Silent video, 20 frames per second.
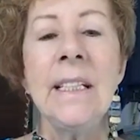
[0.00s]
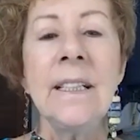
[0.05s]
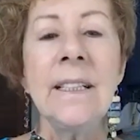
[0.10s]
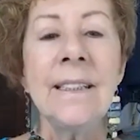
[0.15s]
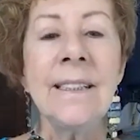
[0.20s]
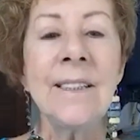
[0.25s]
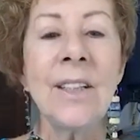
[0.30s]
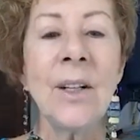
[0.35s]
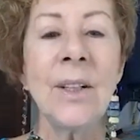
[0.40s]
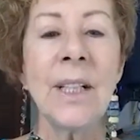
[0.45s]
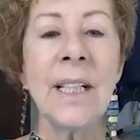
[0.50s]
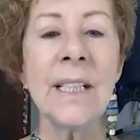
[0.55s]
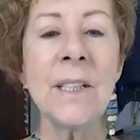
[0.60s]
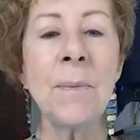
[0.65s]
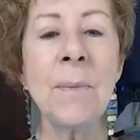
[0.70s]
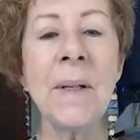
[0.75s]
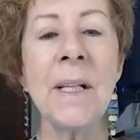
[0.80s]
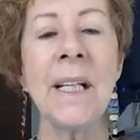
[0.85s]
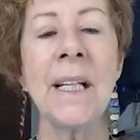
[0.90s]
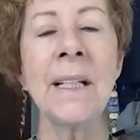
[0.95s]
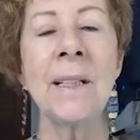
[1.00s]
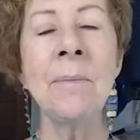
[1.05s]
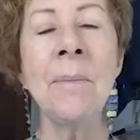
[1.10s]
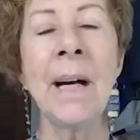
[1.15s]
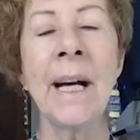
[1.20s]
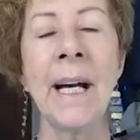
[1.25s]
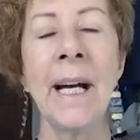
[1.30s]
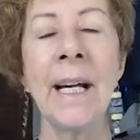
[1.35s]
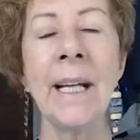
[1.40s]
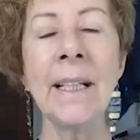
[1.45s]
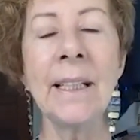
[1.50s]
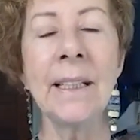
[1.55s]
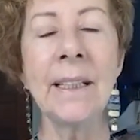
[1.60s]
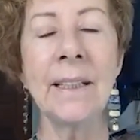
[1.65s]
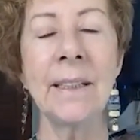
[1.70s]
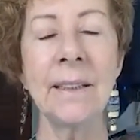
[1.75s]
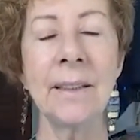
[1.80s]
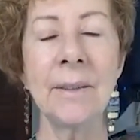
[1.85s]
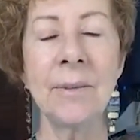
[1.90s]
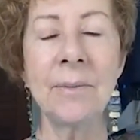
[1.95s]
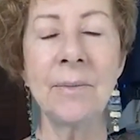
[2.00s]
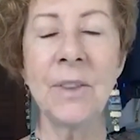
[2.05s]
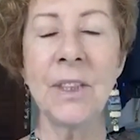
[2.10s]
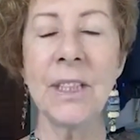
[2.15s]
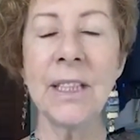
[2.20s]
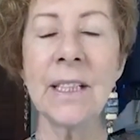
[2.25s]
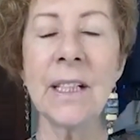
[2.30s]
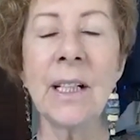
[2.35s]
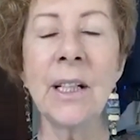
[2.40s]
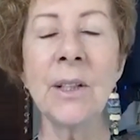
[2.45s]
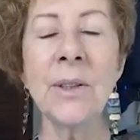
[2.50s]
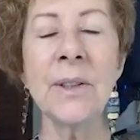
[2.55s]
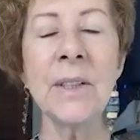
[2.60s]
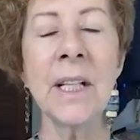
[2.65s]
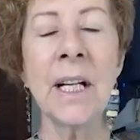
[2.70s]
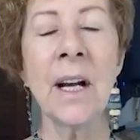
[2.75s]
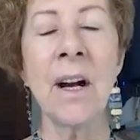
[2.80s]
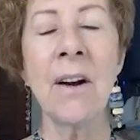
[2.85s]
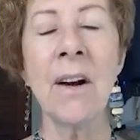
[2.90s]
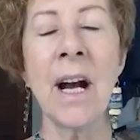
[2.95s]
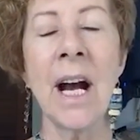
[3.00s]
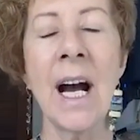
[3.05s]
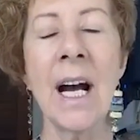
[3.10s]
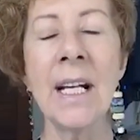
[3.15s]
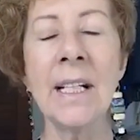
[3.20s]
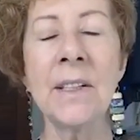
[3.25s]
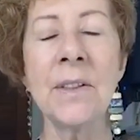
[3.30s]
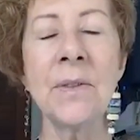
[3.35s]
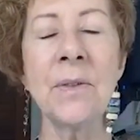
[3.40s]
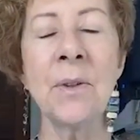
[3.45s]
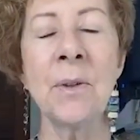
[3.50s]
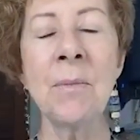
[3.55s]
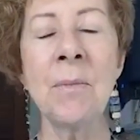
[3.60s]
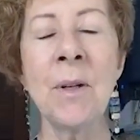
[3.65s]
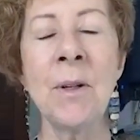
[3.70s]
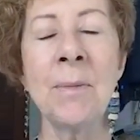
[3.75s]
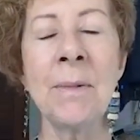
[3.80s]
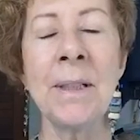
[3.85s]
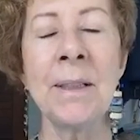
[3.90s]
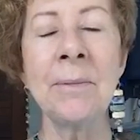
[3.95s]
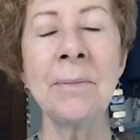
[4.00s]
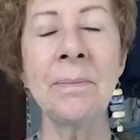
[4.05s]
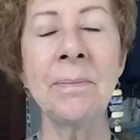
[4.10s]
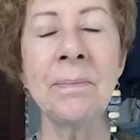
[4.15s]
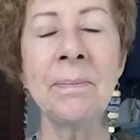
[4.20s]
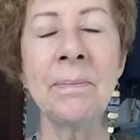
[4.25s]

So let's begin by just closing our eyes for a moment